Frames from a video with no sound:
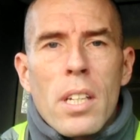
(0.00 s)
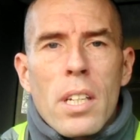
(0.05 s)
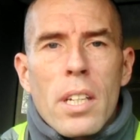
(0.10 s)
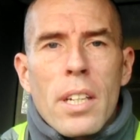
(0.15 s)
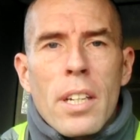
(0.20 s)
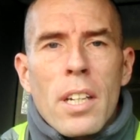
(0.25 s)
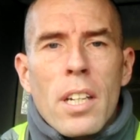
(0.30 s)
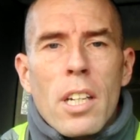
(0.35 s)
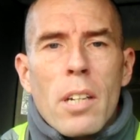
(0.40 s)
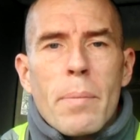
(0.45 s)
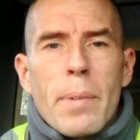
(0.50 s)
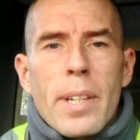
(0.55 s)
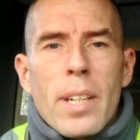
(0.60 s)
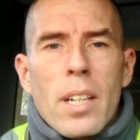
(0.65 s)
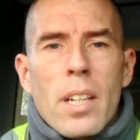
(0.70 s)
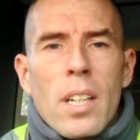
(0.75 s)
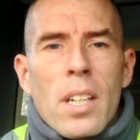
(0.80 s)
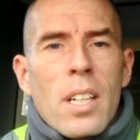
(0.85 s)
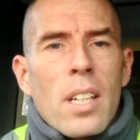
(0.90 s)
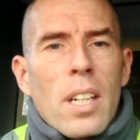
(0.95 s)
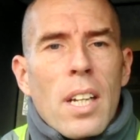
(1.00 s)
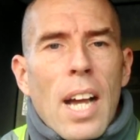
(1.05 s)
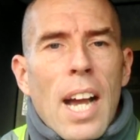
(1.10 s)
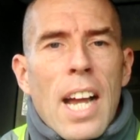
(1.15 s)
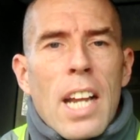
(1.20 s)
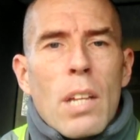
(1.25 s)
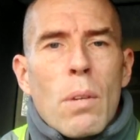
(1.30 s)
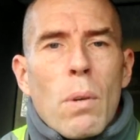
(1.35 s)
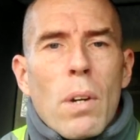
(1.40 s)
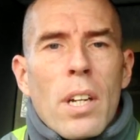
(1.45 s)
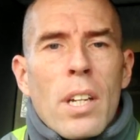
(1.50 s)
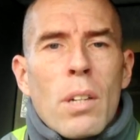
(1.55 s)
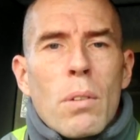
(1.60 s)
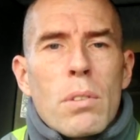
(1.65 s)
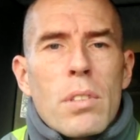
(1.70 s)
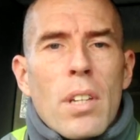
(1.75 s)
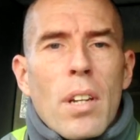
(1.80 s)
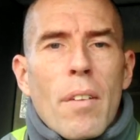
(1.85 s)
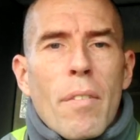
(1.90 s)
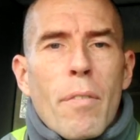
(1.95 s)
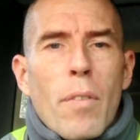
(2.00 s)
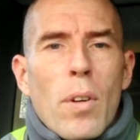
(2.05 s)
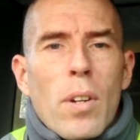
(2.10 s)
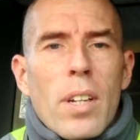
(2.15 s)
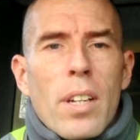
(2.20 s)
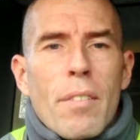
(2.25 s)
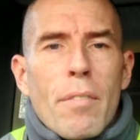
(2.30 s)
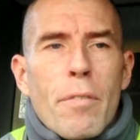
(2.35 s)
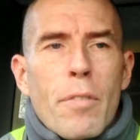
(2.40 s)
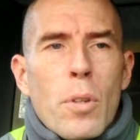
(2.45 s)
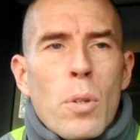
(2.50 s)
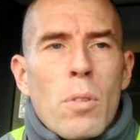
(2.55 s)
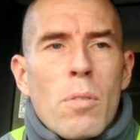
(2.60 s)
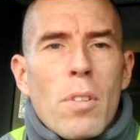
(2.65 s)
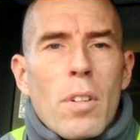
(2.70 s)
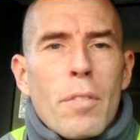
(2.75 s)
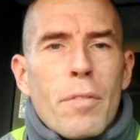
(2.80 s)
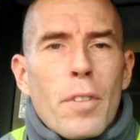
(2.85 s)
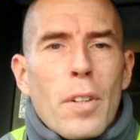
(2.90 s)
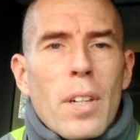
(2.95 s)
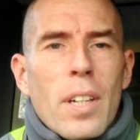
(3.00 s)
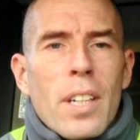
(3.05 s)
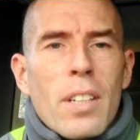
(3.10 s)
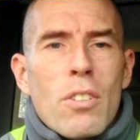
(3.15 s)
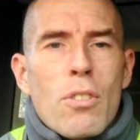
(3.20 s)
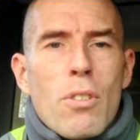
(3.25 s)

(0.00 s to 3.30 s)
You know what I mean? Anyone who's in a fucking funeral fucking